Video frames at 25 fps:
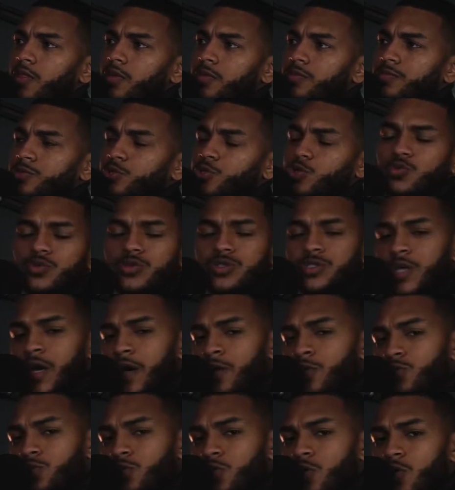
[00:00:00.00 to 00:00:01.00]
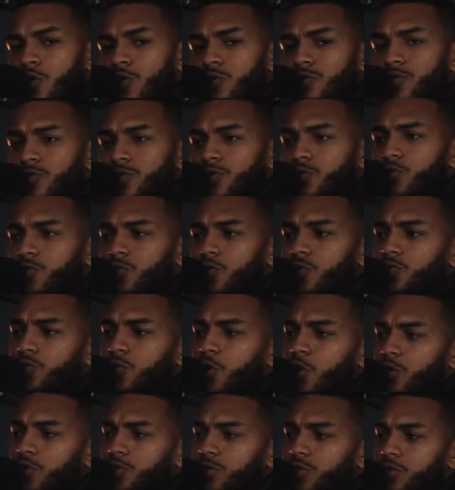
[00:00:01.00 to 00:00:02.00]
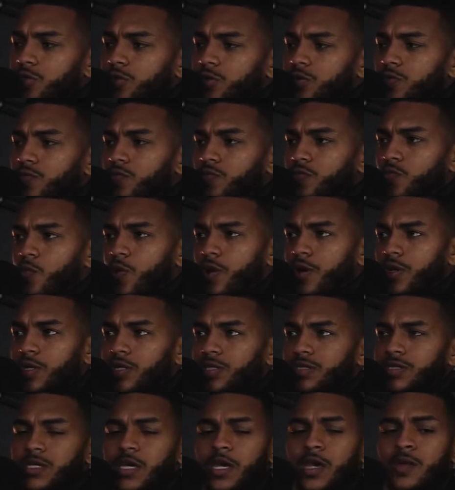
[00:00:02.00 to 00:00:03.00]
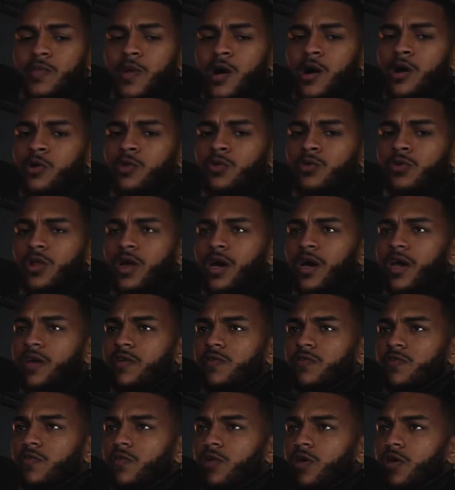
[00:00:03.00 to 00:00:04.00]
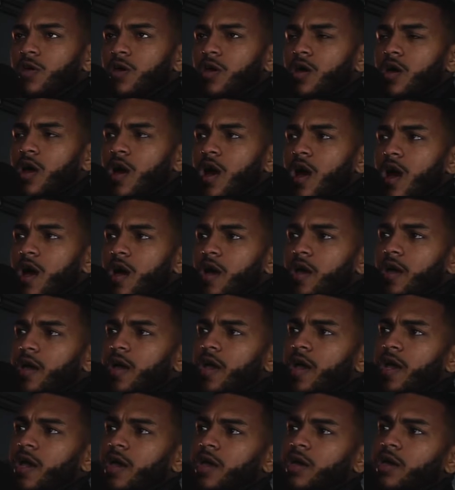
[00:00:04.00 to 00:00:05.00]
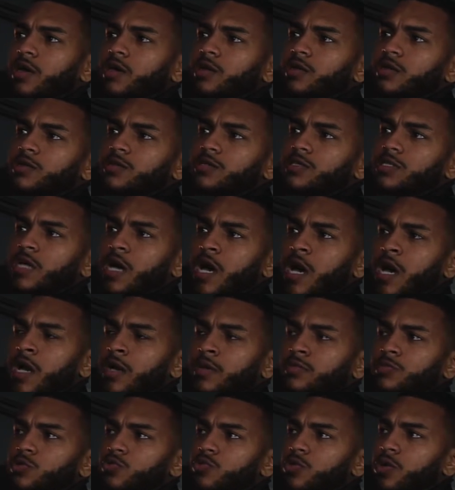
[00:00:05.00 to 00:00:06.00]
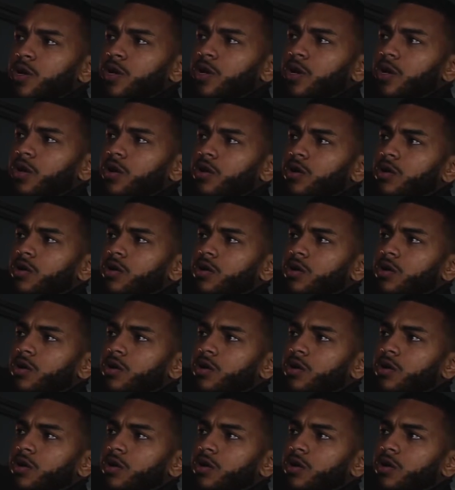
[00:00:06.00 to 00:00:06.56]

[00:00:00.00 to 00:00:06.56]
suicidal thoughts, thoughts of wanting to take my own life. I had times where